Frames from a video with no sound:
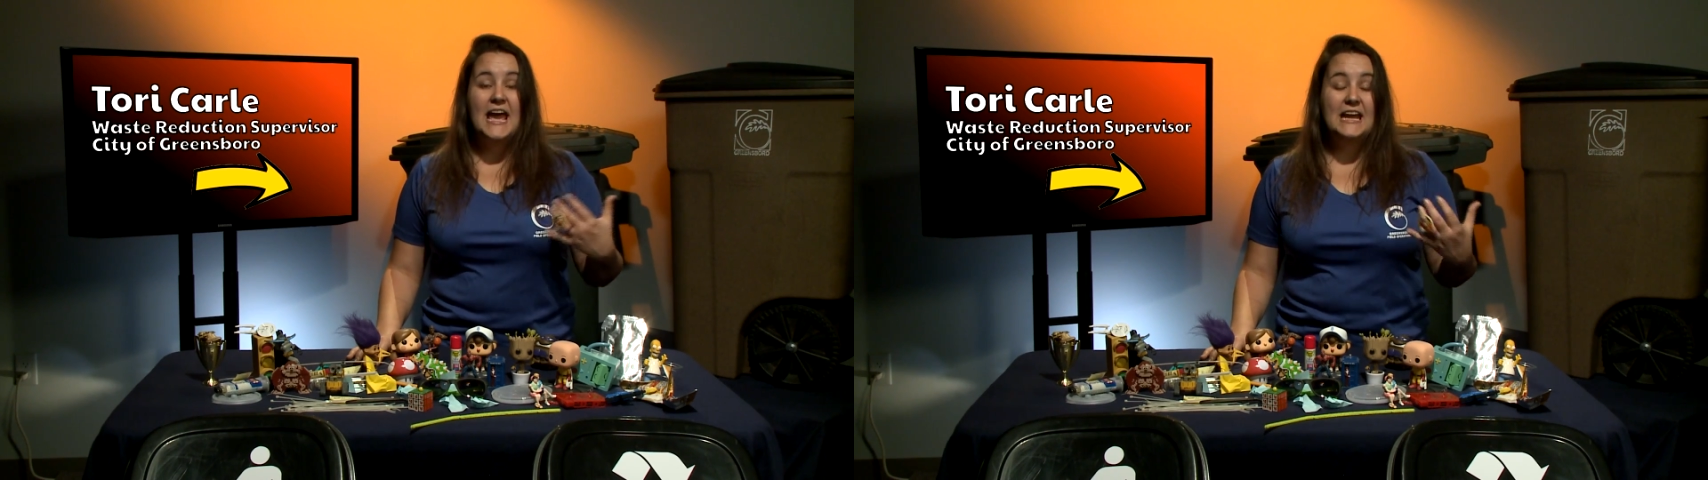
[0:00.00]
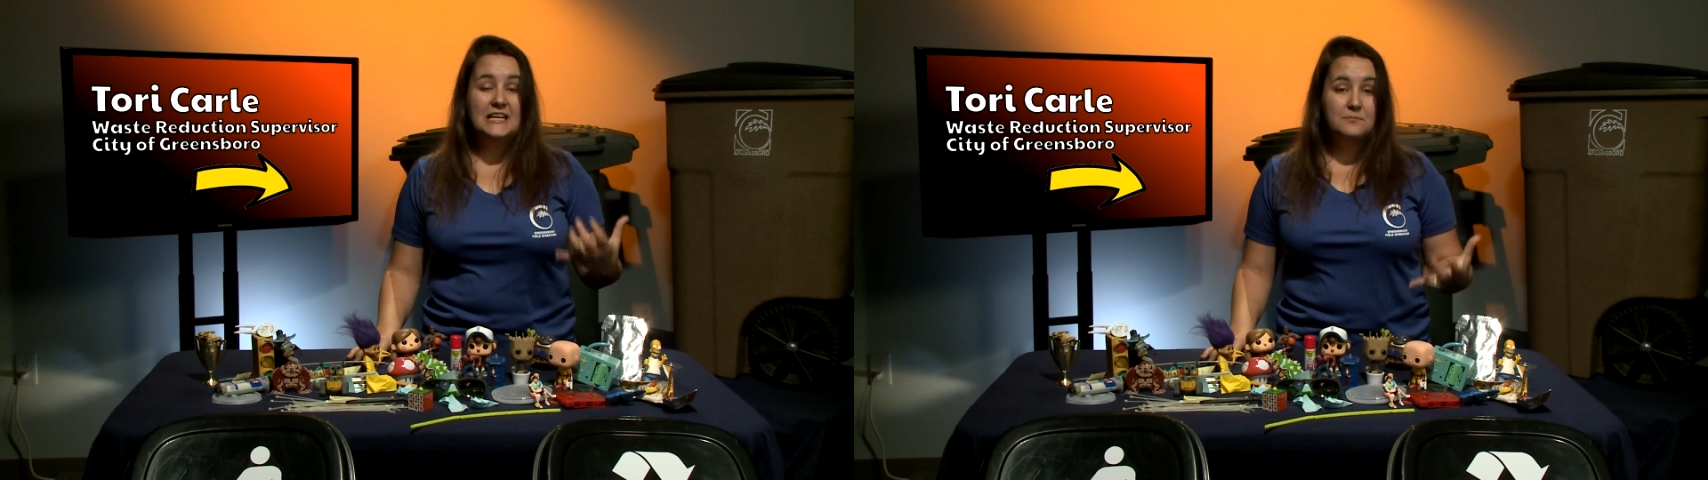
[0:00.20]

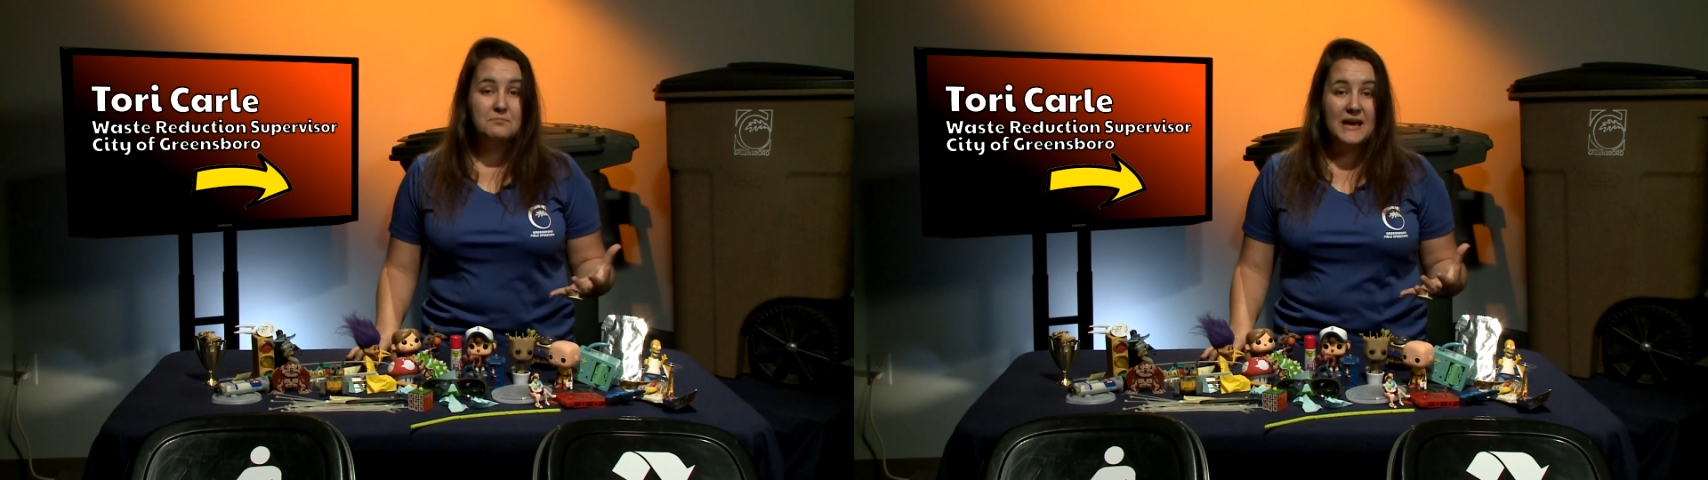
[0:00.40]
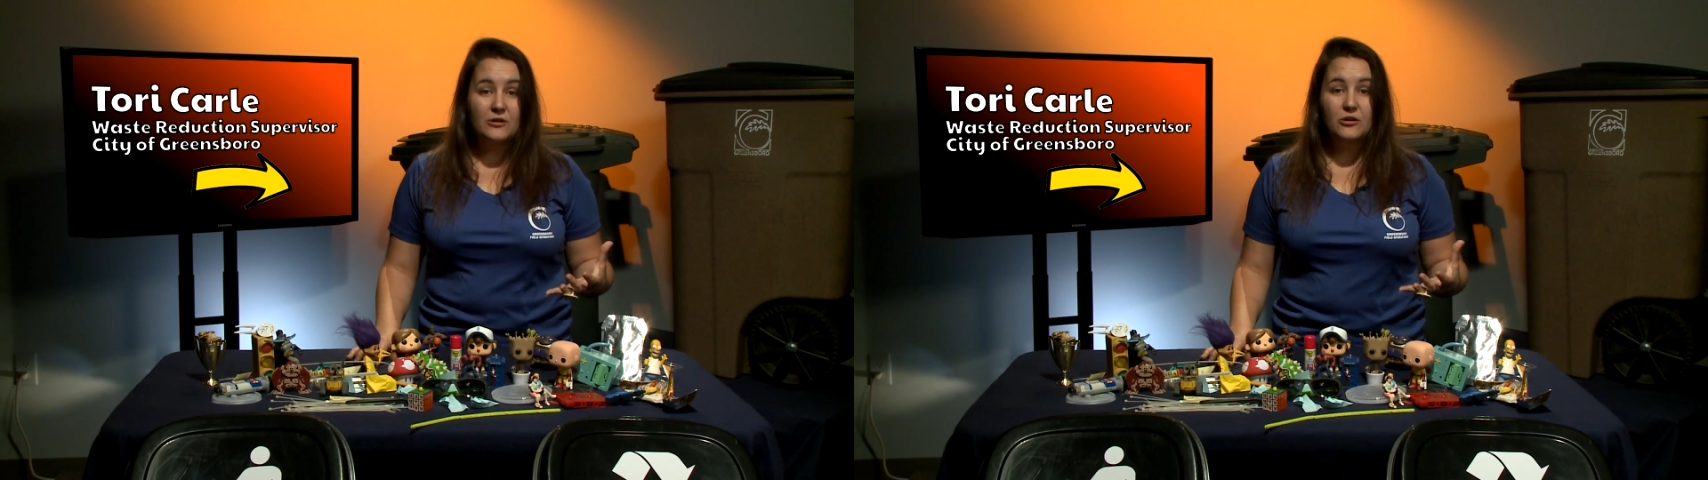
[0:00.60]
any
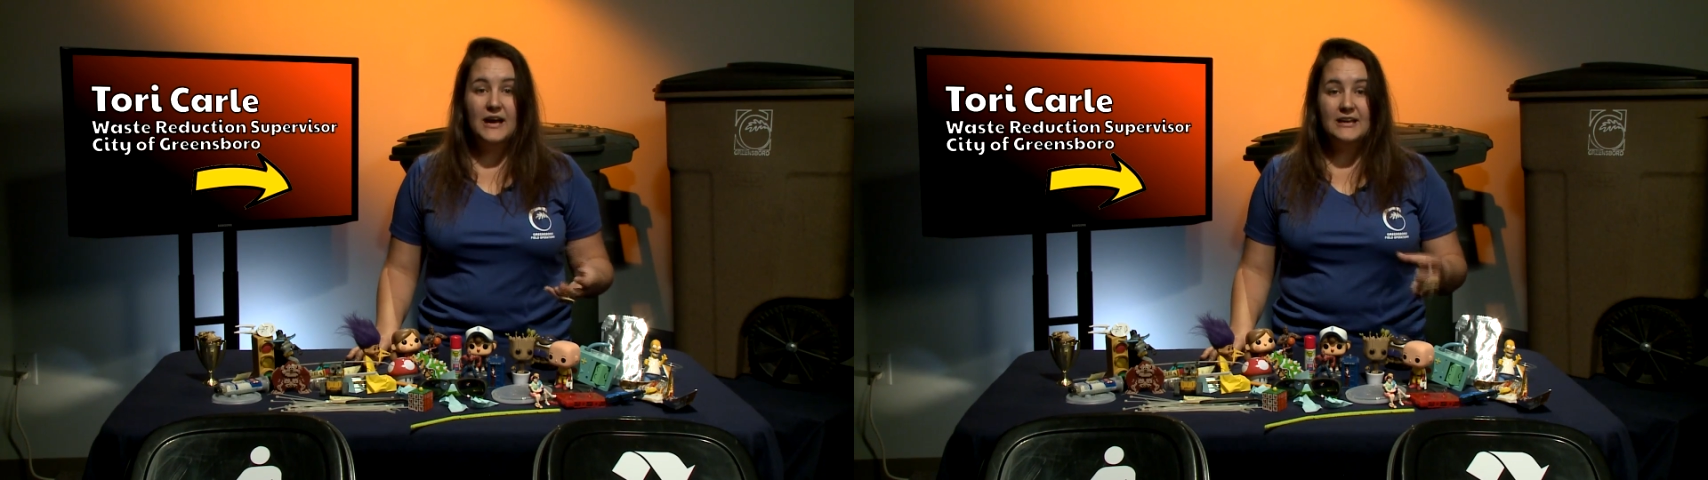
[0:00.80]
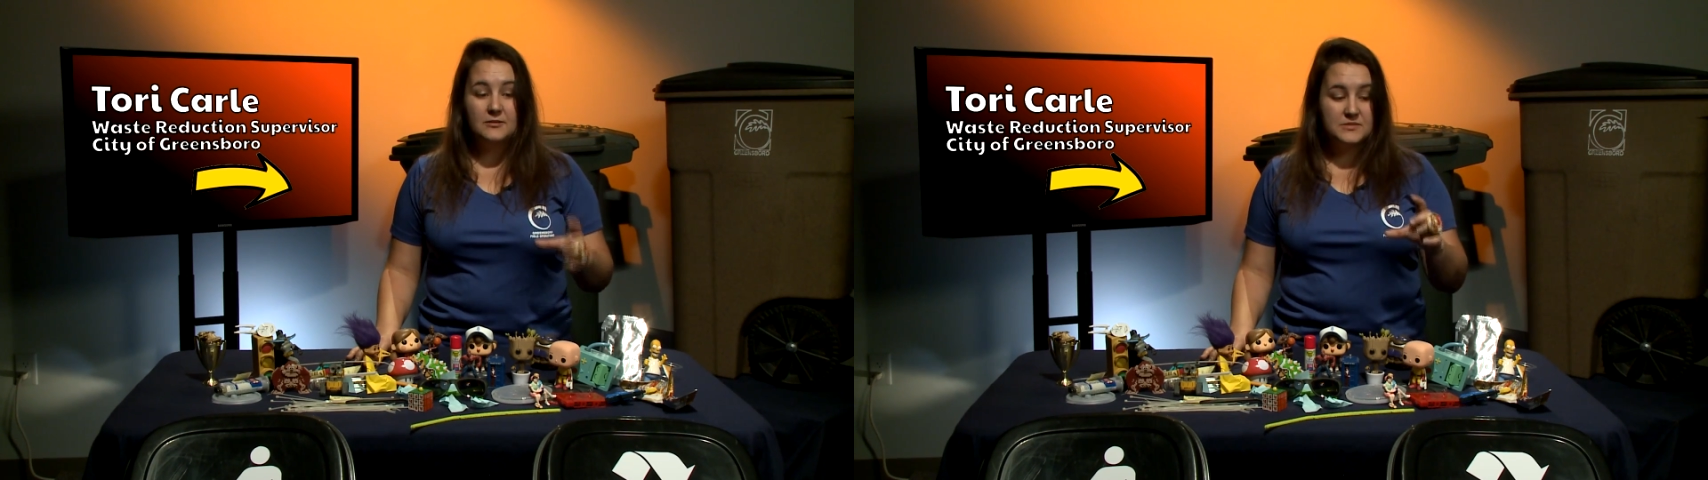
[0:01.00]
metal
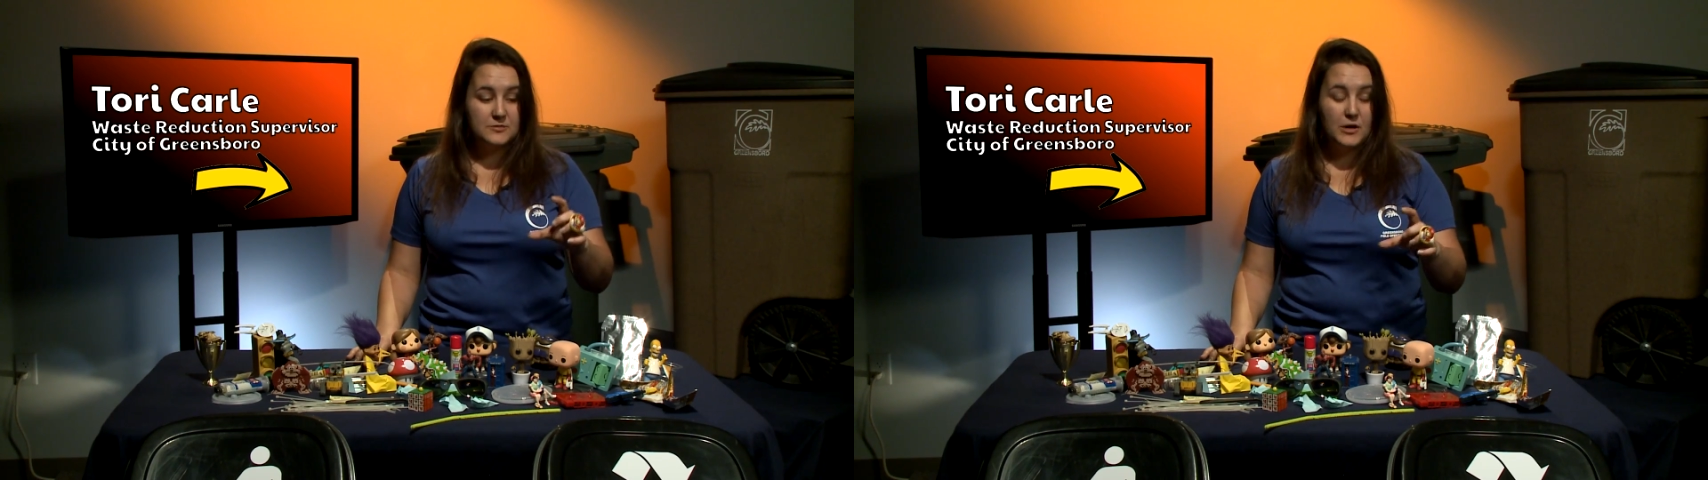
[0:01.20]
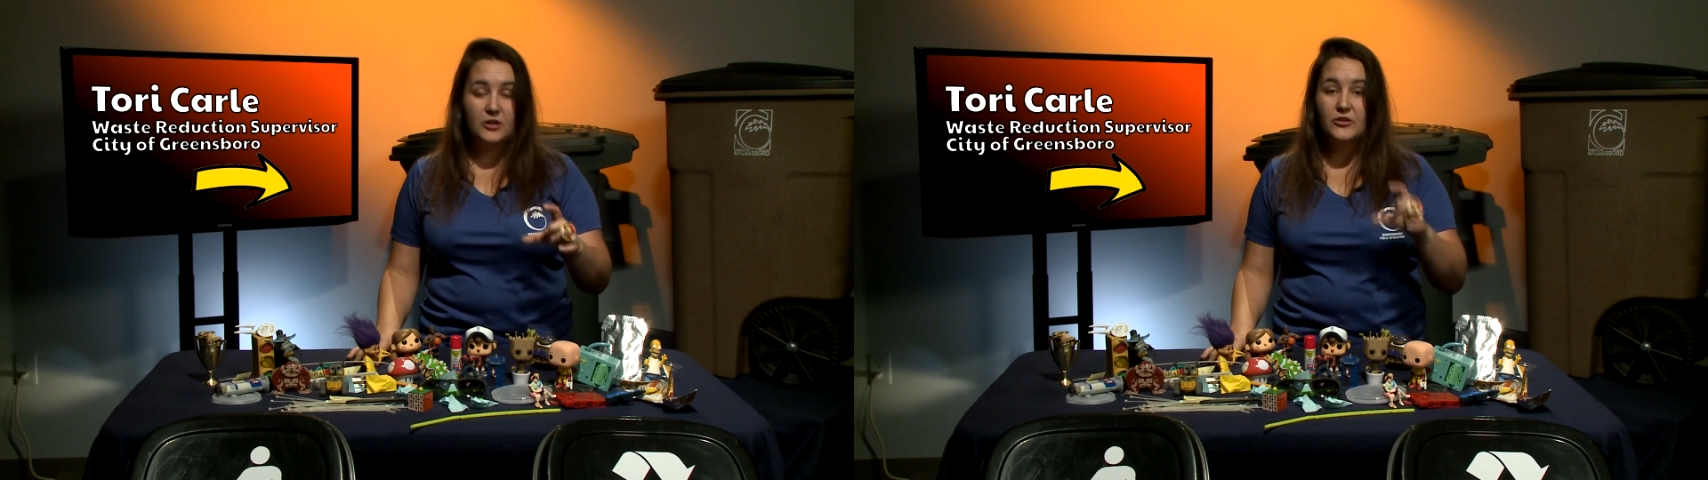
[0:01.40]
items
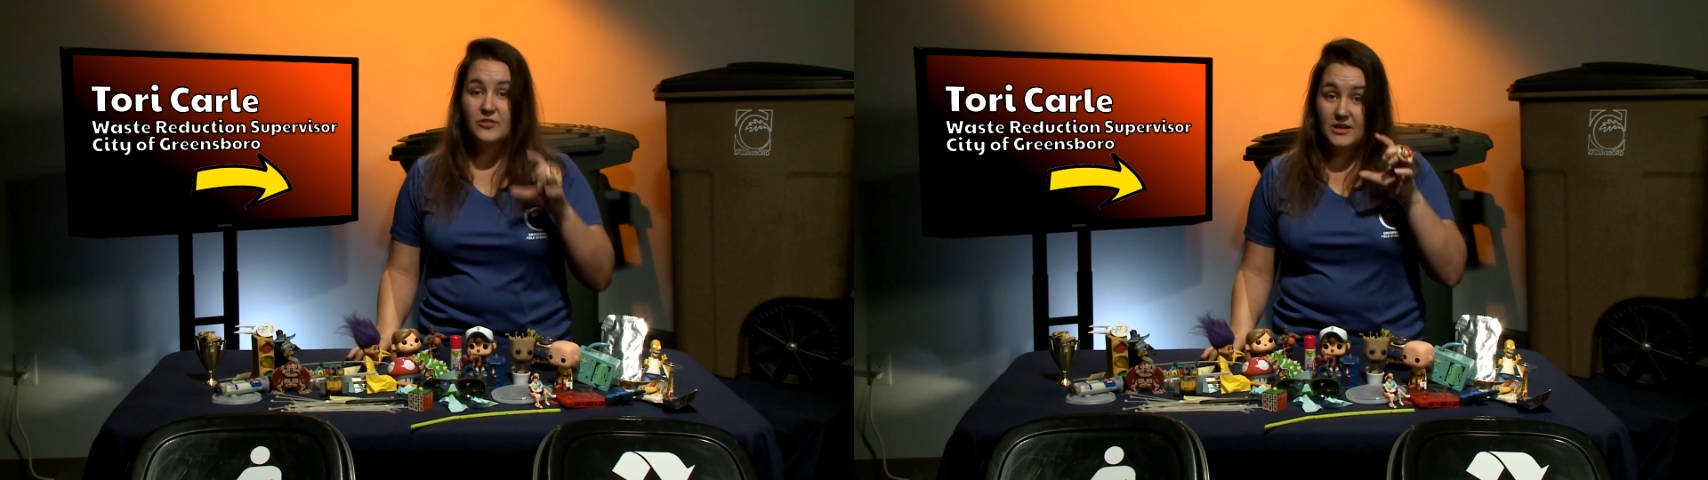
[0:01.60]
smaller